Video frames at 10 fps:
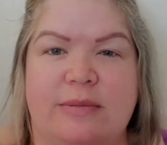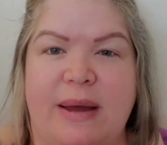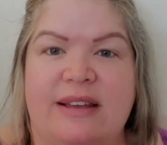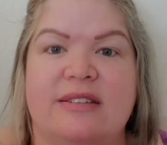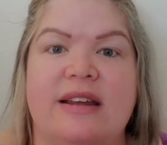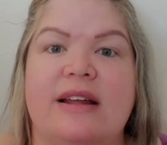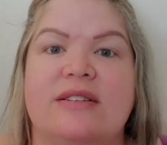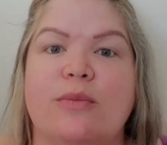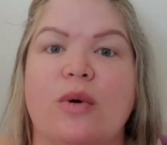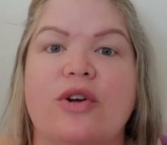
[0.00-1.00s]
spicy.
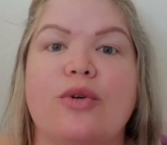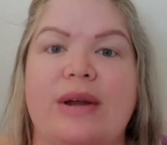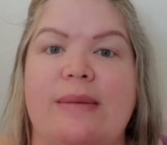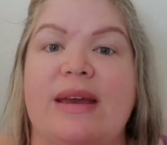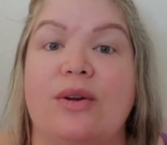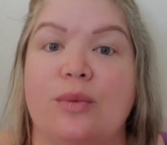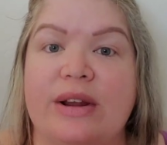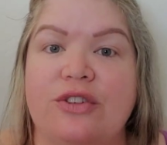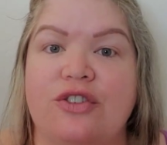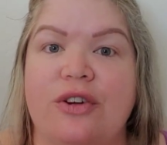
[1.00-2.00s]
It's more creamy and
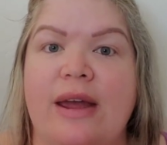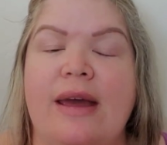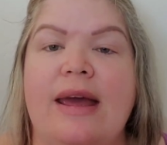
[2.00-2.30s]
rich.